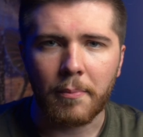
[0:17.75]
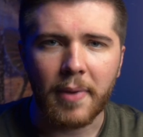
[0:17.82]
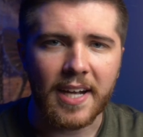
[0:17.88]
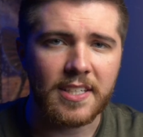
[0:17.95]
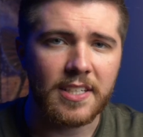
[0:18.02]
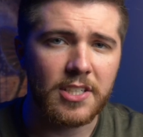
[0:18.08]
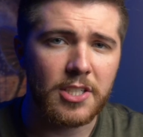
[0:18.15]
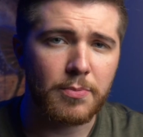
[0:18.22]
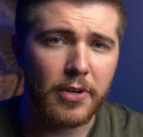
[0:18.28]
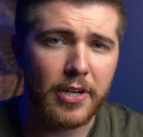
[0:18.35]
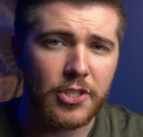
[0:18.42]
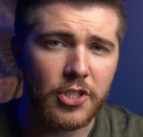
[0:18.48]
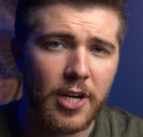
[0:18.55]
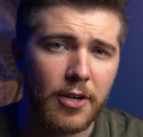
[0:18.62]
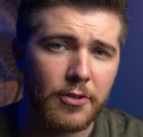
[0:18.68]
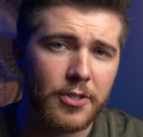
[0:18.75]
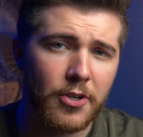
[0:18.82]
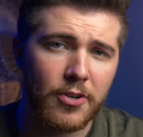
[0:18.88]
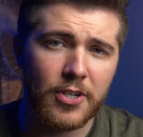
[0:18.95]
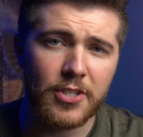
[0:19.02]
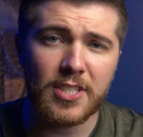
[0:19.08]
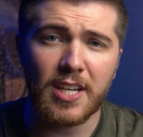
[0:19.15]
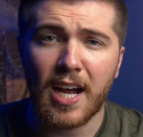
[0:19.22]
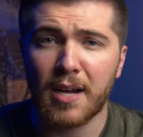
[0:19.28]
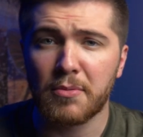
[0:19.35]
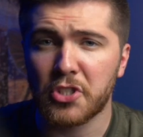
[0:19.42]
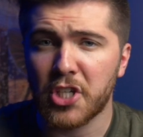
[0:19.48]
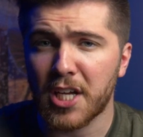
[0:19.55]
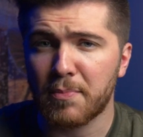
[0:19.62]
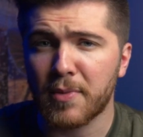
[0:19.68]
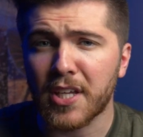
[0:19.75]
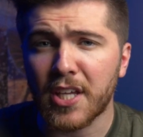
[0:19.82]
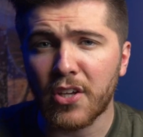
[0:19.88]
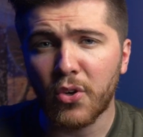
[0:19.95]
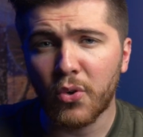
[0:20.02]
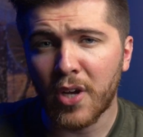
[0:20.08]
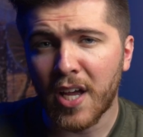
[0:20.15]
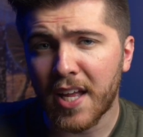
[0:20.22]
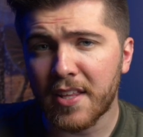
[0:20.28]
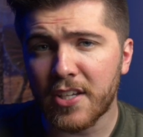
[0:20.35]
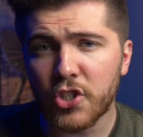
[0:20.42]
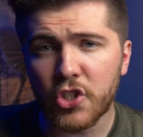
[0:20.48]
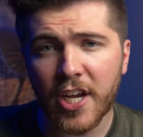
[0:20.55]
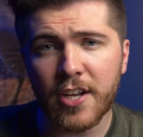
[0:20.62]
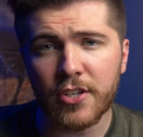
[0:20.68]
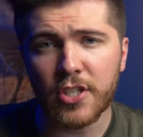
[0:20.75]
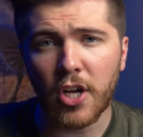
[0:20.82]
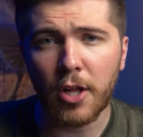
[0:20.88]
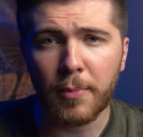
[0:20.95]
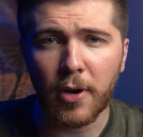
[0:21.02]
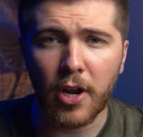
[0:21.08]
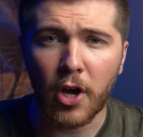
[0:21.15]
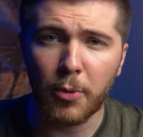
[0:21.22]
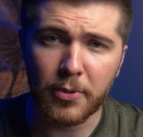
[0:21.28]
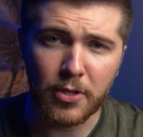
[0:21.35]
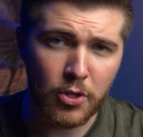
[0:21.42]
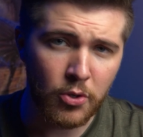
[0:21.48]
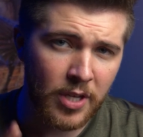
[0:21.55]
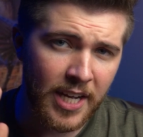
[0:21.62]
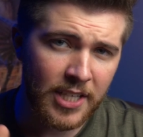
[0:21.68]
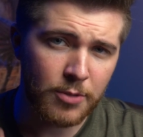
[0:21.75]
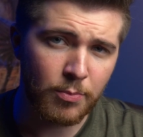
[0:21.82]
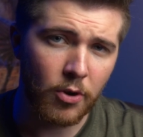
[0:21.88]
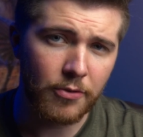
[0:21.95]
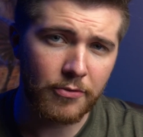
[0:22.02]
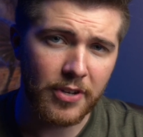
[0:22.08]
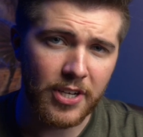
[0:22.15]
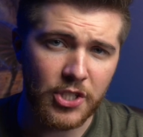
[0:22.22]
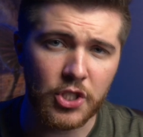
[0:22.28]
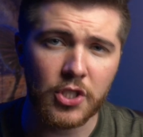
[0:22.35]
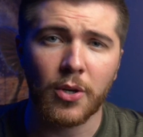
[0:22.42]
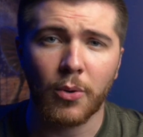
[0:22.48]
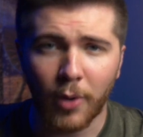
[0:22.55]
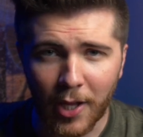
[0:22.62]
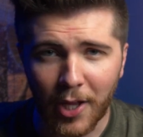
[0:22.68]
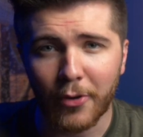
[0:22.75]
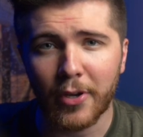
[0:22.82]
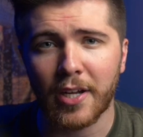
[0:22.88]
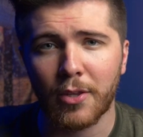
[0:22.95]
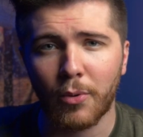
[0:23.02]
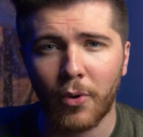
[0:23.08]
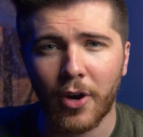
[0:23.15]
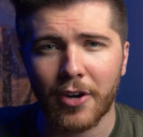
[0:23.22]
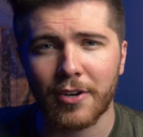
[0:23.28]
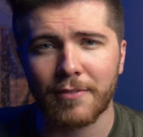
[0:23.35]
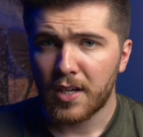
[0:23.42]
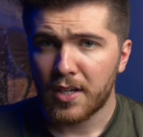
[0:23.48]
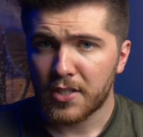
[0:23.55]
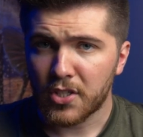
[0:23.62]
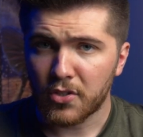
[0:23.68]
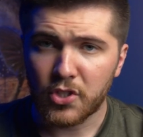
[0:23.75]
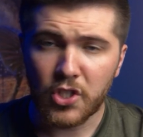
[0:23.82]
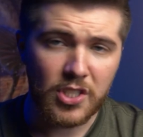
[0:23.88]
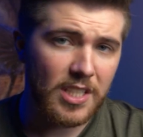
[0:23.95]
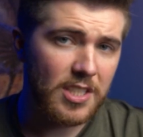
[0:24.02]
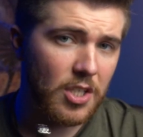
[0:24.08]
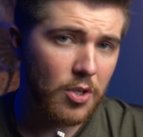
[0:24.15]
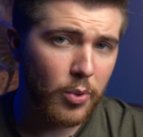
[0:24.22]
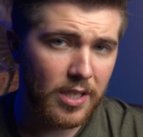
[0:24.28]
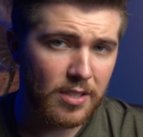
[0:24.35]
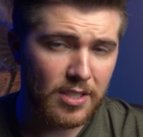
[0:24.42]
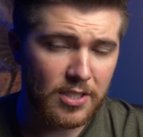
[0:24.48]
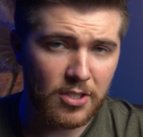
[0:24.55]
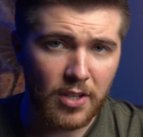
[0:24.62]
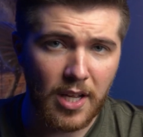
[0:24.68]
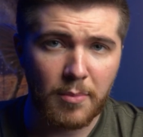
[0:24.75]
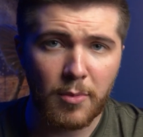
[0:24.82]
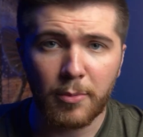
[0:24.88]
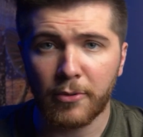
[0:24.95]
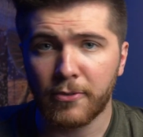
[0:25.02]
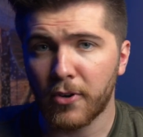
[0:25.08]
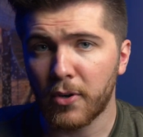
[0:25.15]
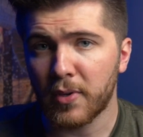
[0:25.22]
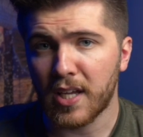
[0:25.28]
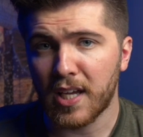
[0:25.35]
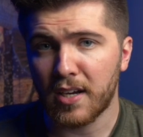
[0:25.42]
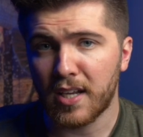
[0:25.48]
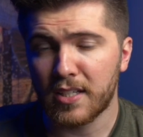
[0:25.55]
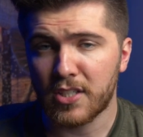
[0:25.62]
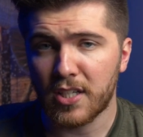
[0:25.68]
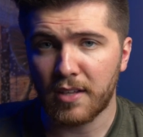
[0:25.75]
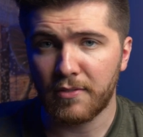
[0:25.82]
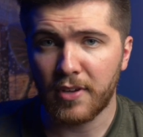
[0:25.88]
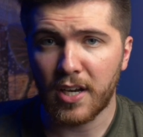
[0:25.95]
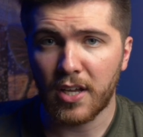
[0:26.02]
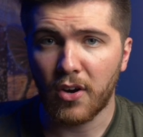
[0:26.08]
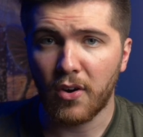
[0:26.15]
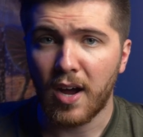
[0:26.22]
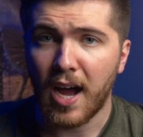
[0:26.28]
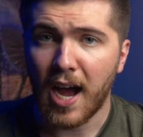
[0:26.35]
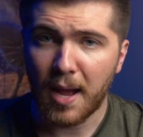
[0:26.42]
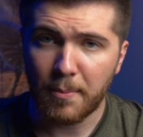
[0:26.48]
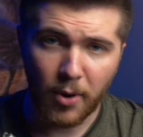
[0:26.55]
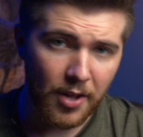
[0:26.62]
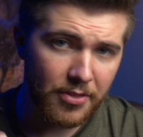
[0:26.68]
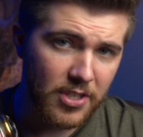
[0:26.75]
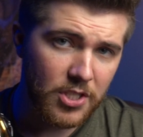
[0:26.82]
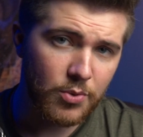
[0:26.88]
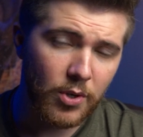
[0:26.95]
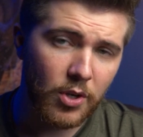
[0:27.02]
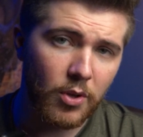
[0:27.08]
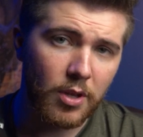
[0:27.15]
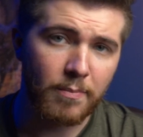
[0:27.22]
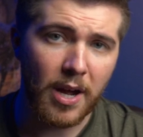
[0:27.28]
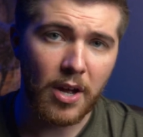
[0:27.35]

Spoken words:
back to Inspiration Outdoors. I'm Jake McHugh, and this channel is all about helping you catch more fish while out on the water. So just as a quick disclaimer before we get into the video, I bought this reel with my